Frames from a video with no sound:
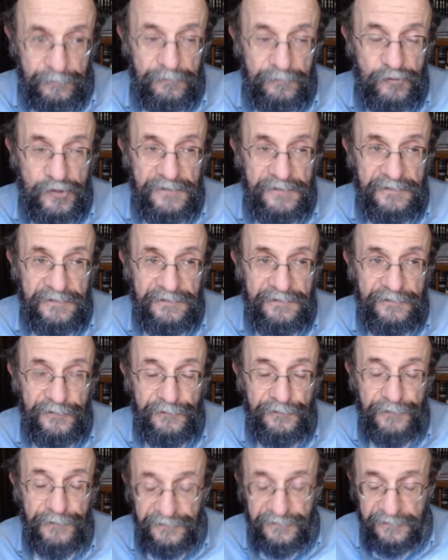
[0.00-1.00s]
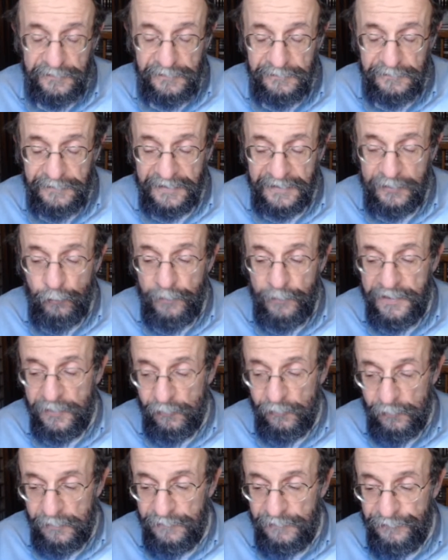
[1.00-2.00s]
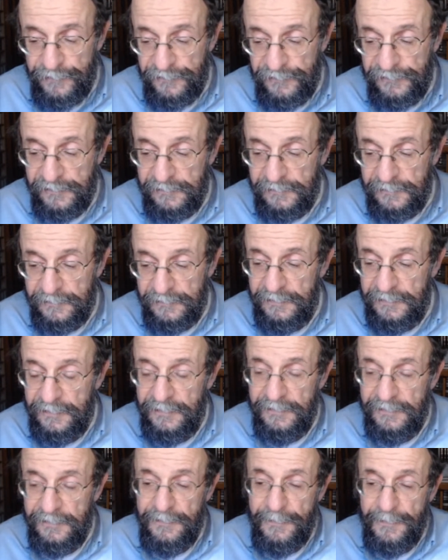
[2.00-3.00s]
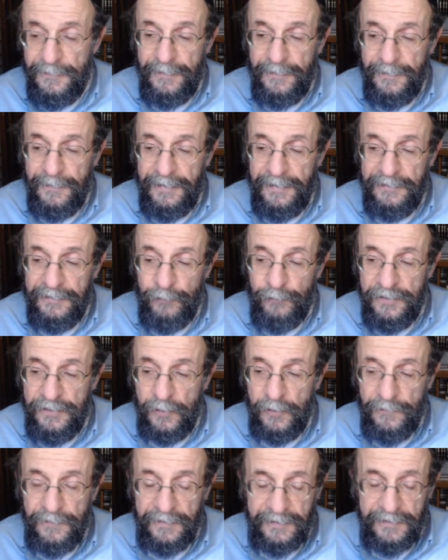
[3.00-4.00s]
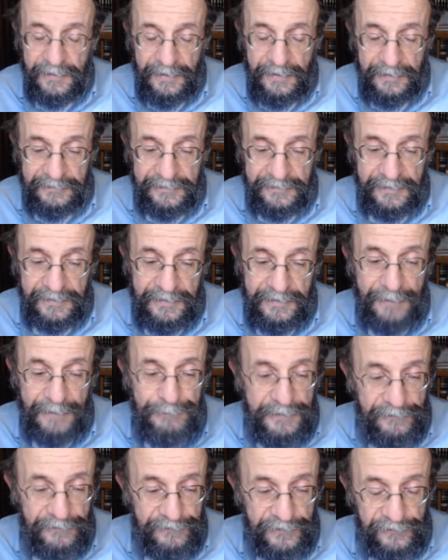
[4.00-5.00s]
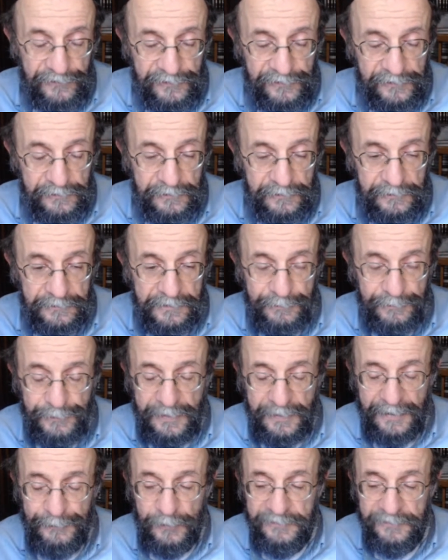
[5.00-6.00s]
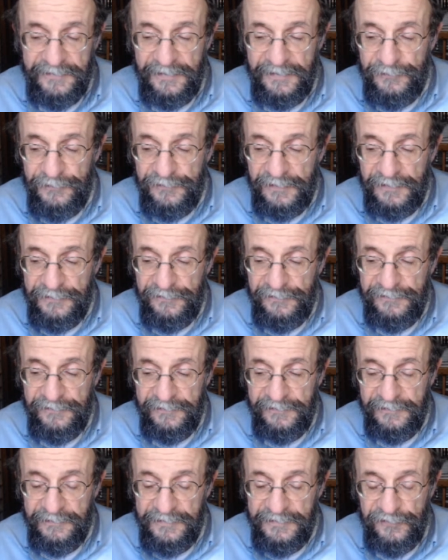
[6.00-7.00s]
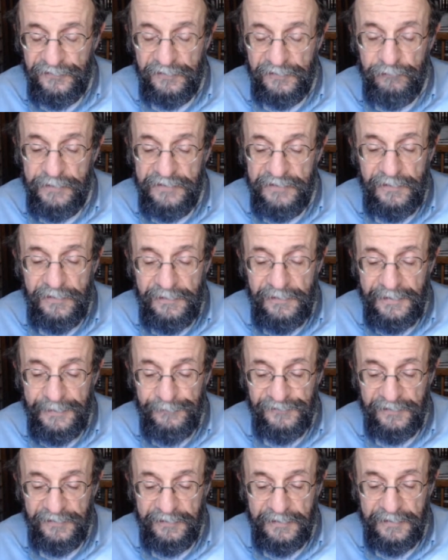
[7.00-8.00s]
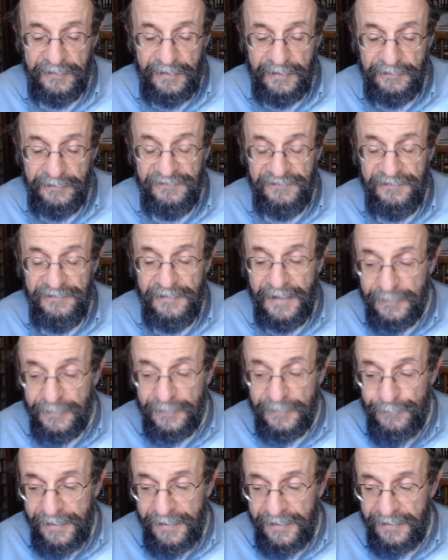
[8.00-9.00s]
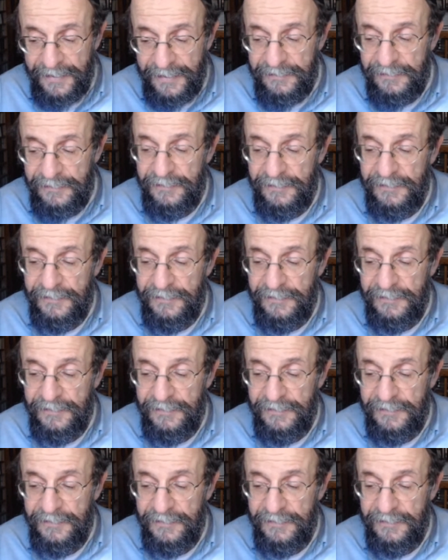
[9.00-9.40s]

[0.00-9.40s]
Jesus is physical, like we are all physical. And we know that God cannot be physical. The Bible tells us at least 3 times that God is not a man.